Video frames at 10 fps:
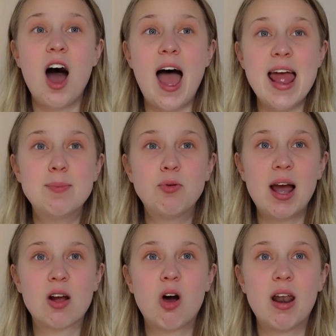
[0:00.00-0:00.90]
April
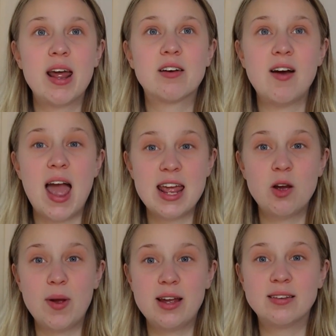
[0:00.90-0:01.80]
had colic for
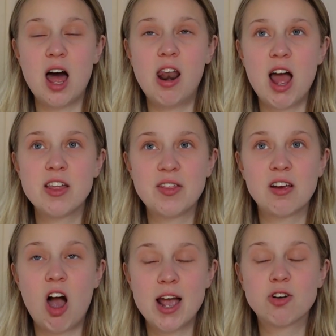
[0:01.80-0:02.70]
8 weeks, and I
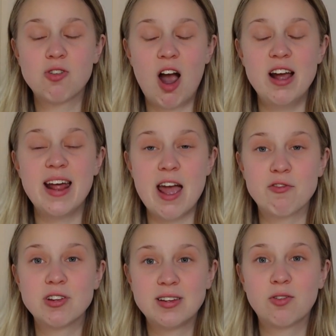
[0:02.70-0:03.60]
think I cried
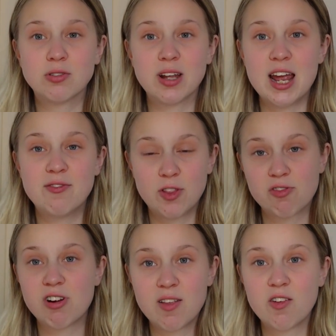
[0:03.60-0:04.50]
every single day for
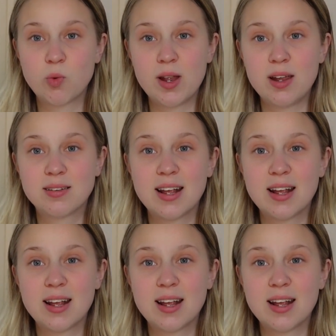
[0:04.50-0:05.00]
3 of those weeks.